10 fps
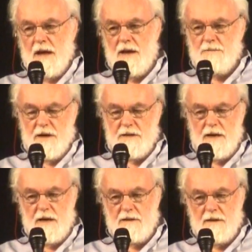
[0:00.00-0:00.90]
And by
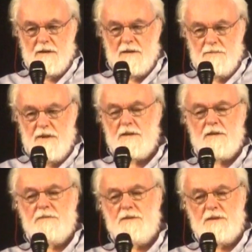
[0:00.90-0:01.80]
the
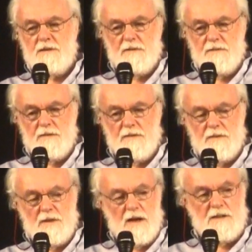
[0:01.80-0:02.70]
middle of
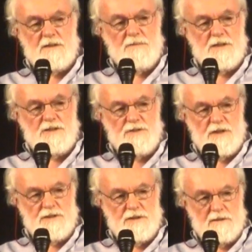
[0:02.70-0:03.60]
the last
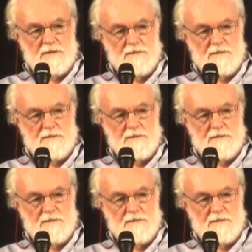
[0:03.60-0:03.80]
administration